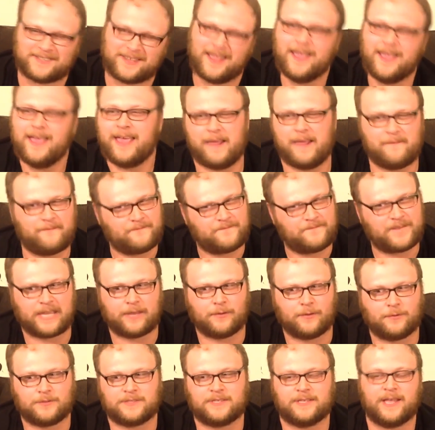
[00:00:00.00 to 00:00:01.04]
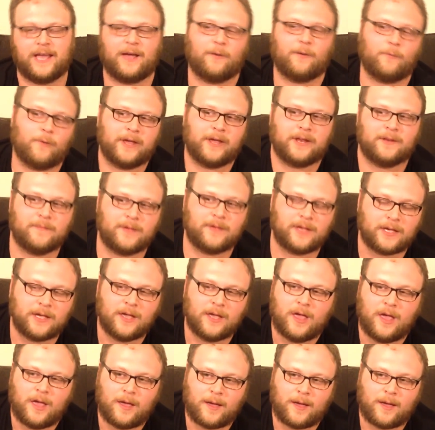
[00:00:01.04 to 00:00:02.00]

Just it feels that way to me.